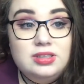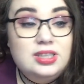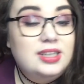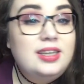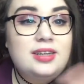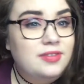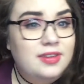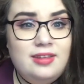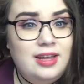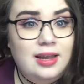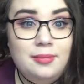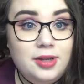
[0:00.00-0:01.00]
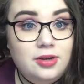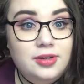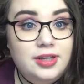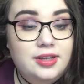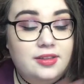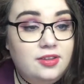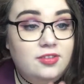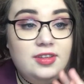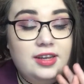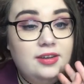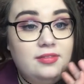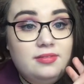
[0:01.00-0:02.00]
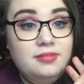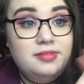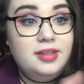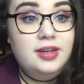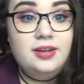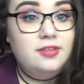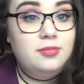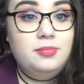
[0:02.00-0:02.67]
They didn't even say let me know what you think, they just said here's